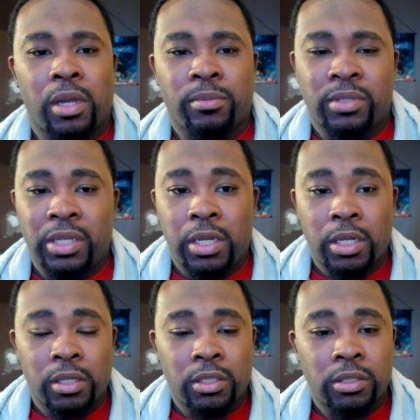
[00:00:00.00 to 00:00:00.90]
C.
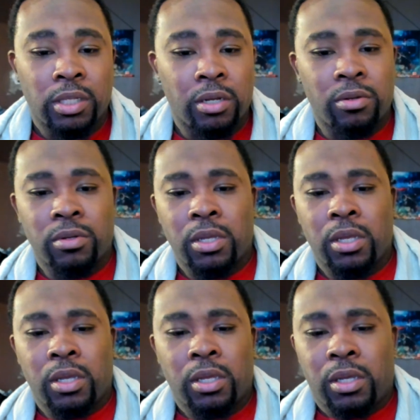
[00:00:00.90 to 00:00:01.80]
So
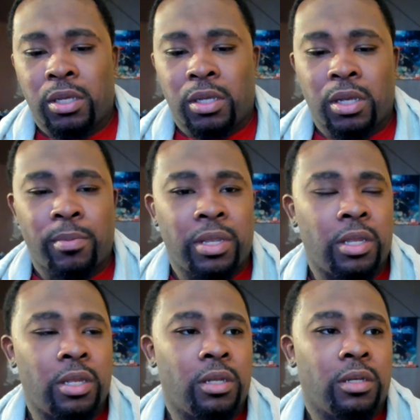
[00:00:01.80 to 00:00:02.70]
I
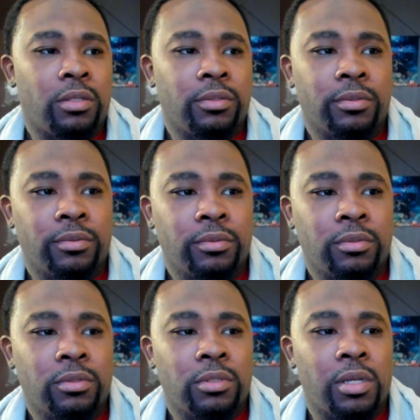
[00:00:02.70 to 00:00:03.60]
mean
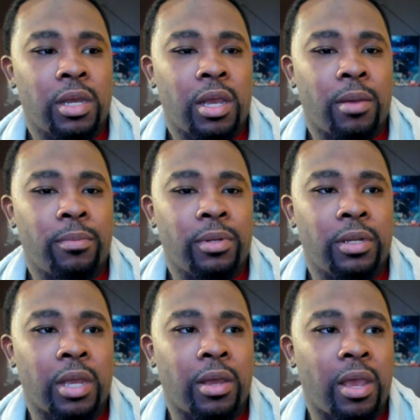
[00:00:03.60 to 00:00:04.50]
I
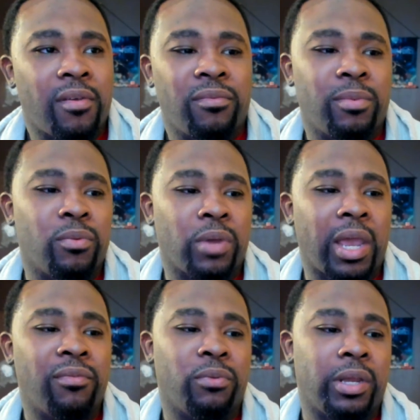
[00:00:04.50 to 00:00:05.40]

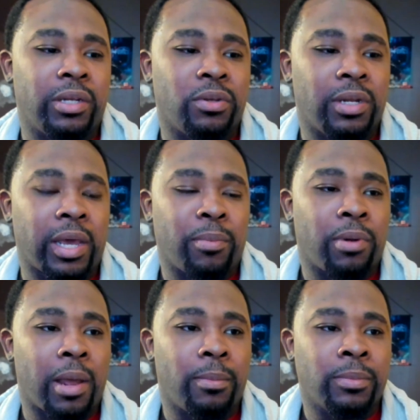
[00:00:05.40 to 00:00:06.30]
haven't ran into a lot of
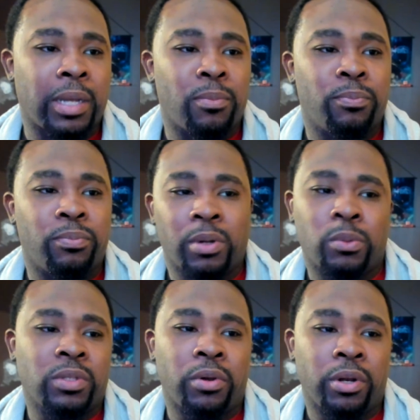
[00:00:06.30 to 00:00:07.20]
problems. I
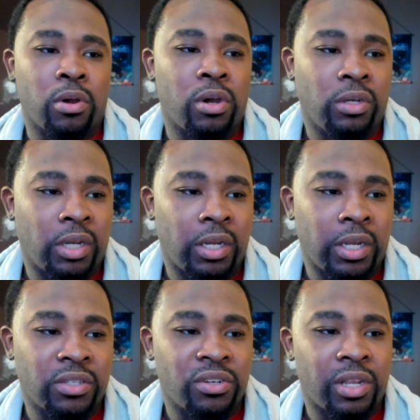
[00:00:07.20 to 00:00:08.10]
was on it all day
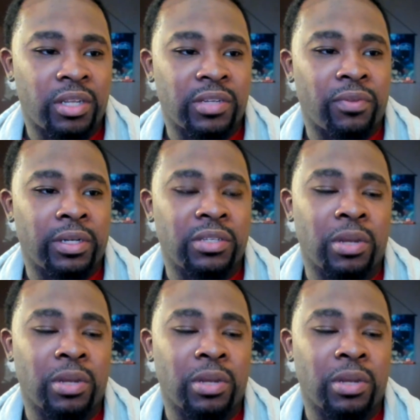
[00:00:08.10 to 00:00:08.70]
yesterday and stuff like that.